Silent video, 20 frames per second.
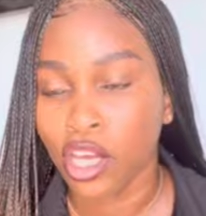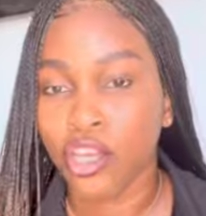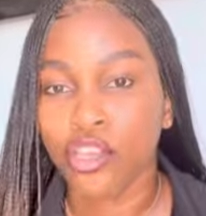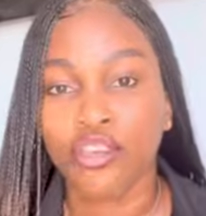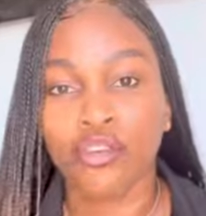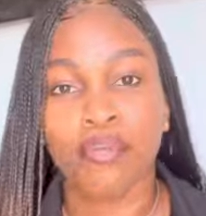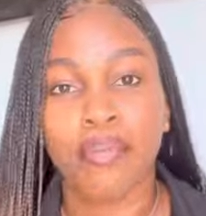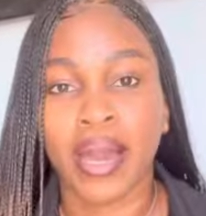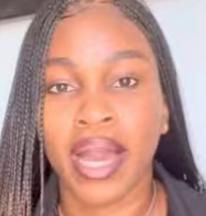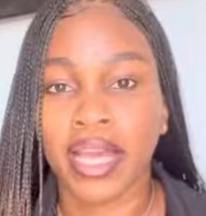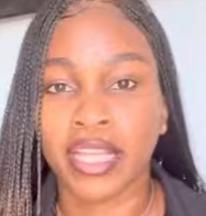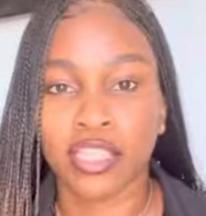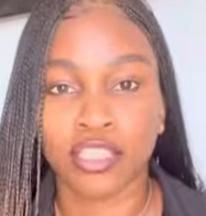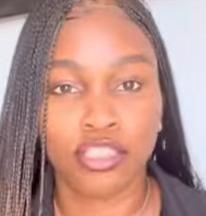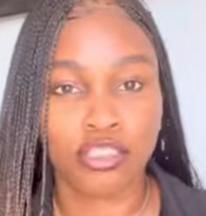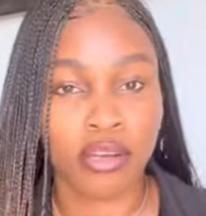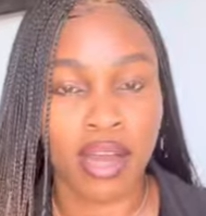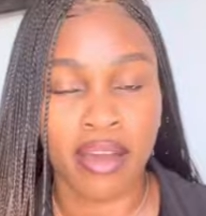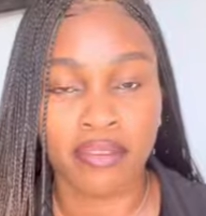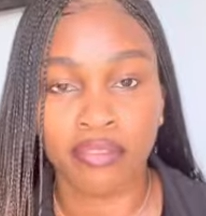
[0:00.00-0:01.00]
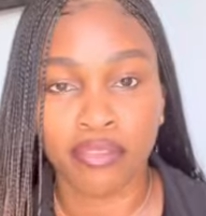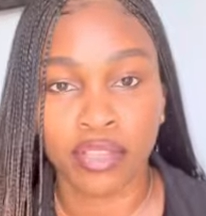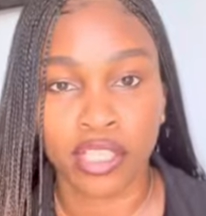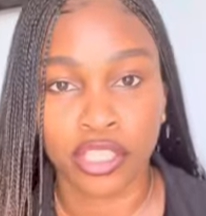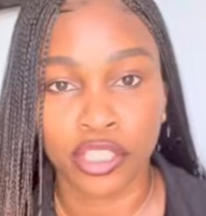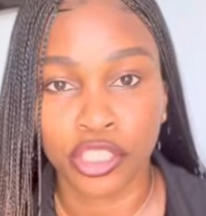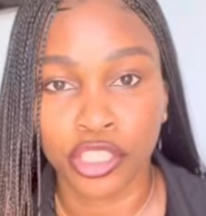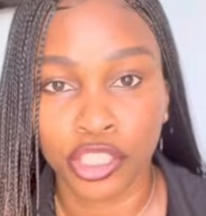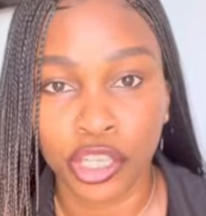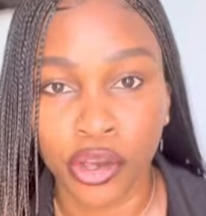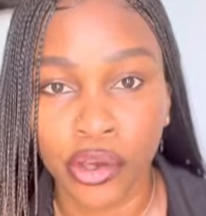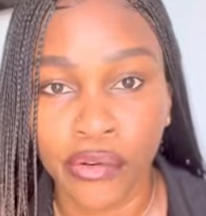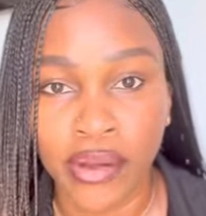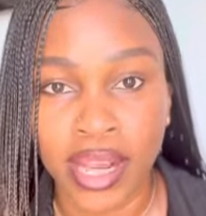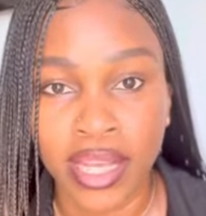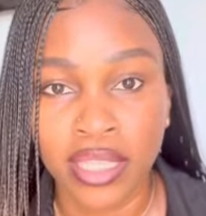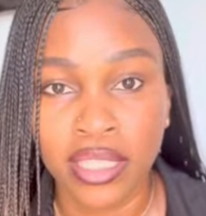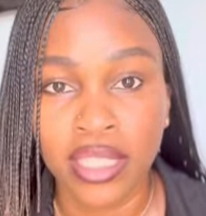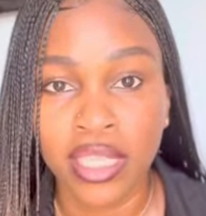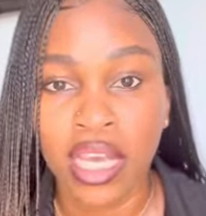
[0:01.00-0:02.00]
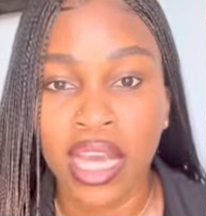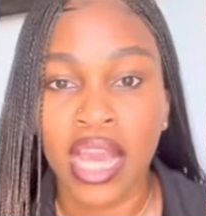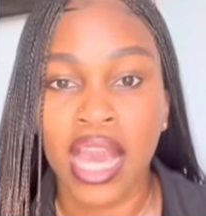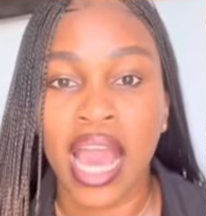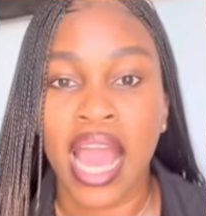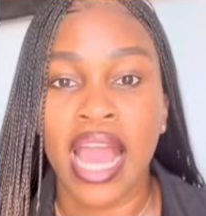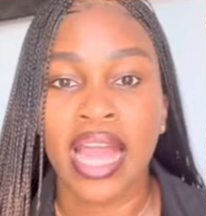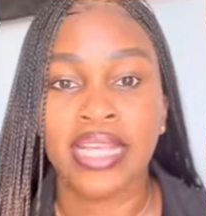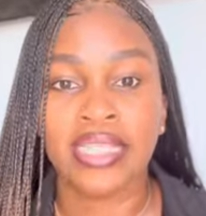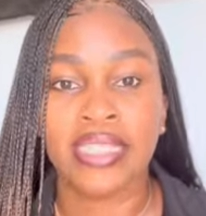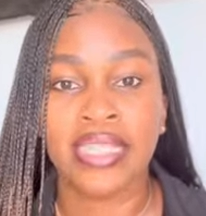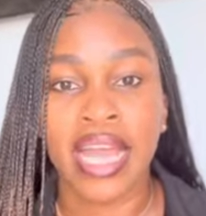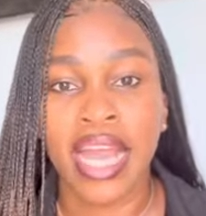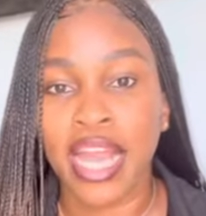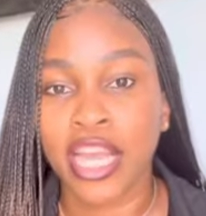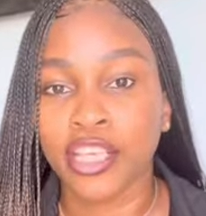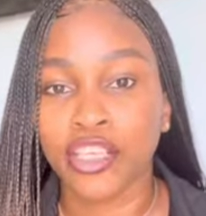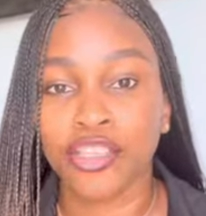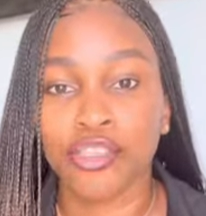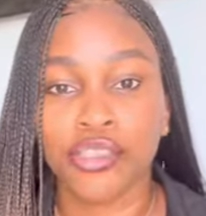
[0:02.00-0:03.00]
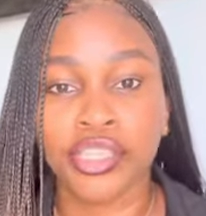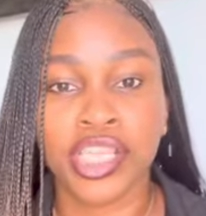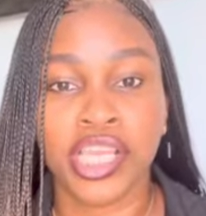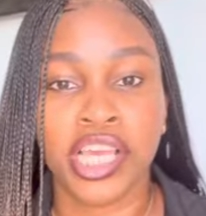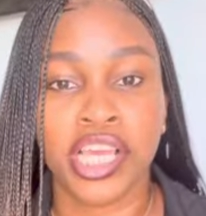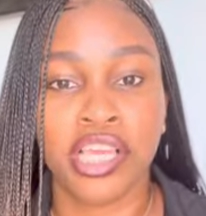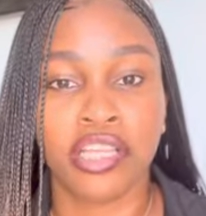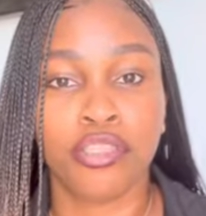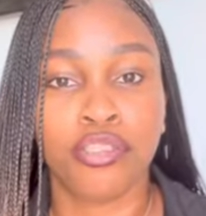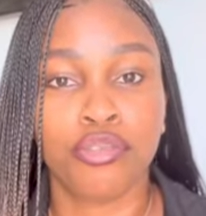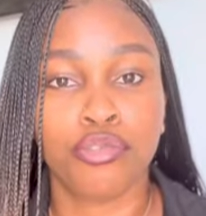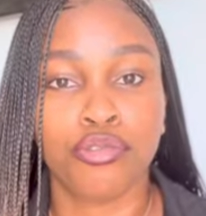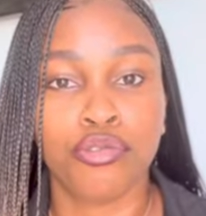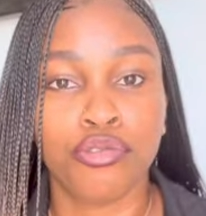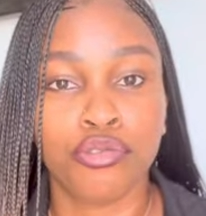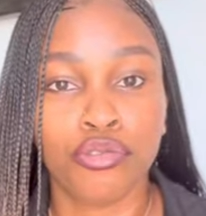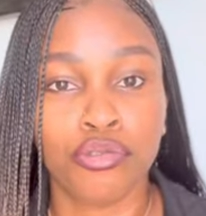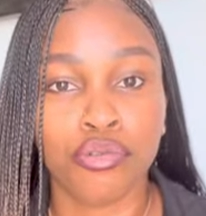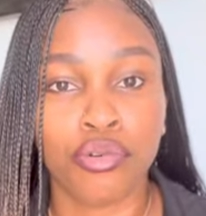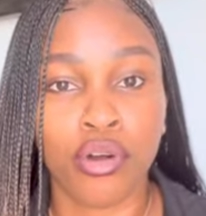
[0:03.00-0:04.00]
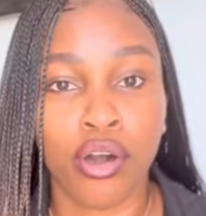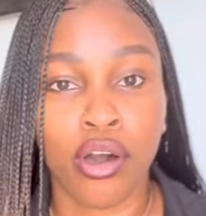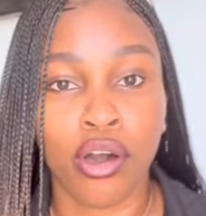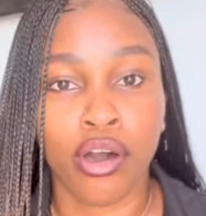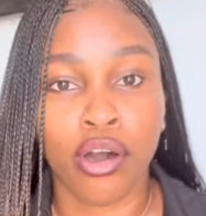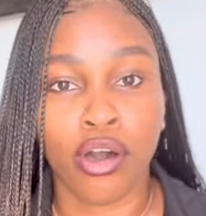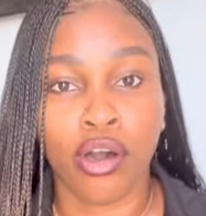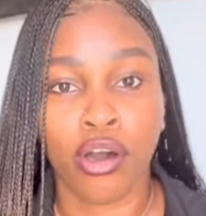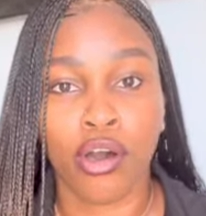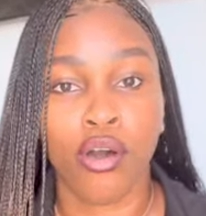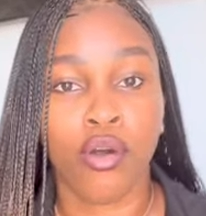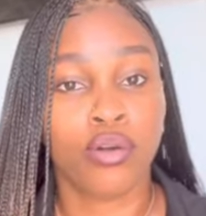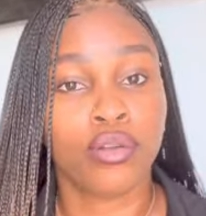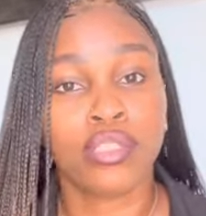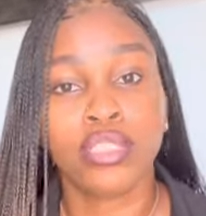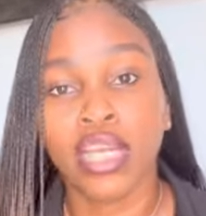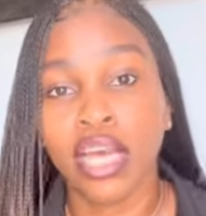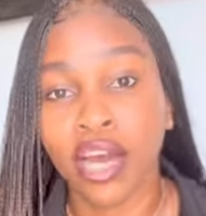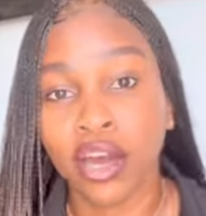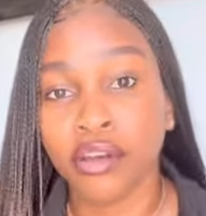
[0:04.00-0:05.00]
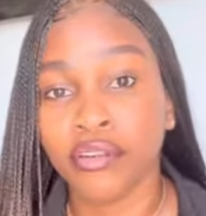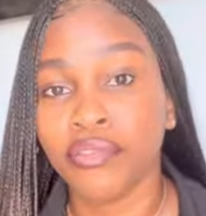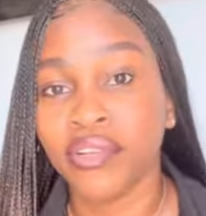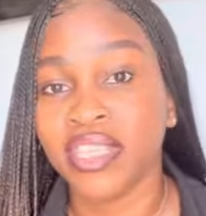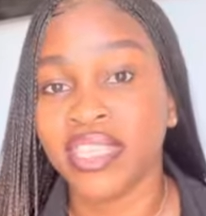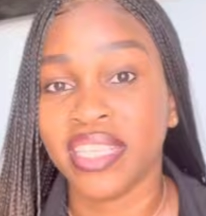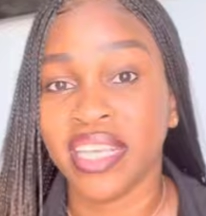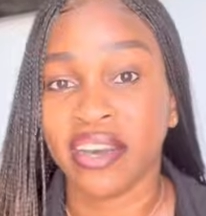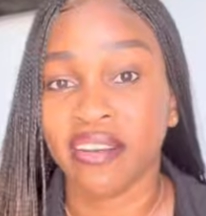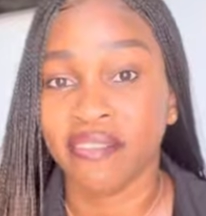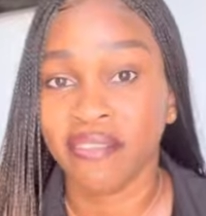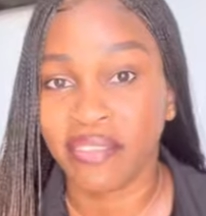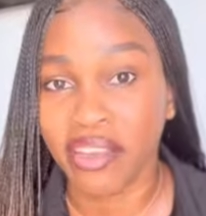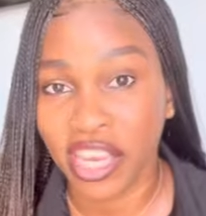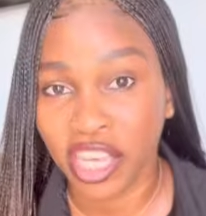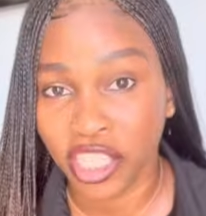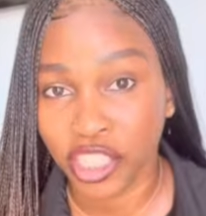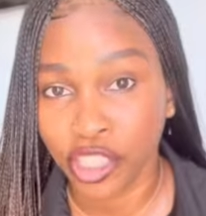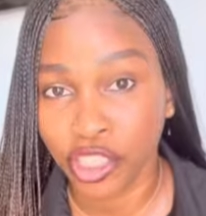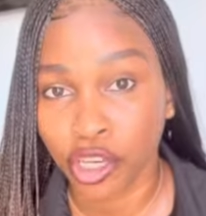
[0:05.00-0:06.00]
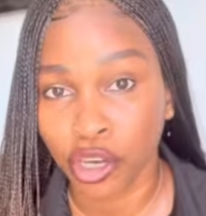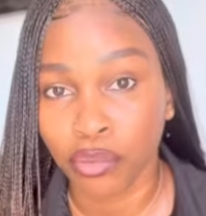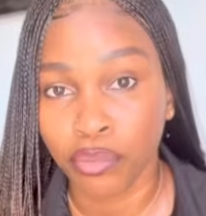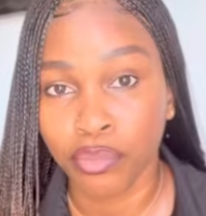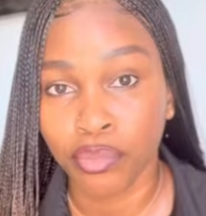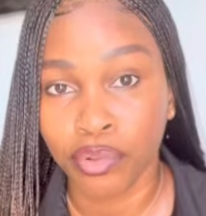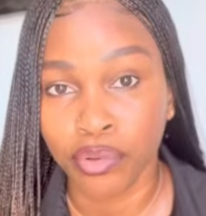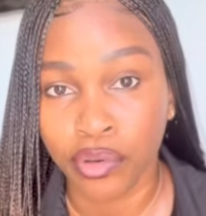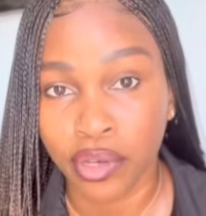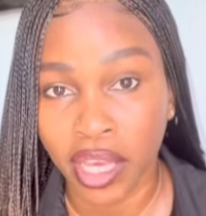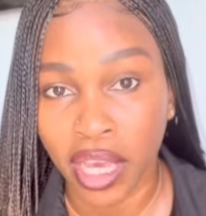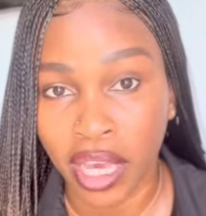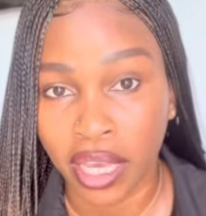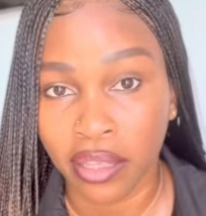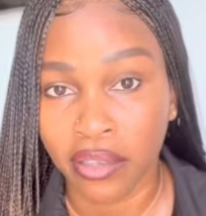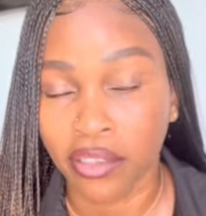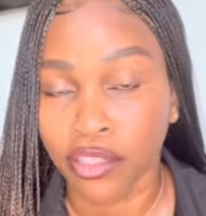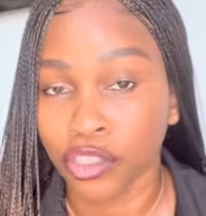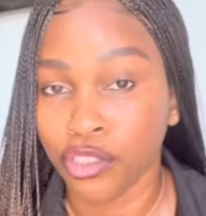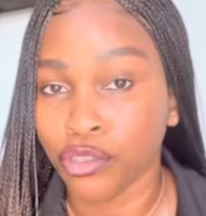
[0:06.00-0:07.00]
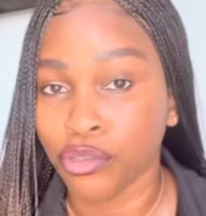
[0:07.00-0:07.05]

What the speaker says: You buy the travel insurance, and then you need to do a hotel reservation booking.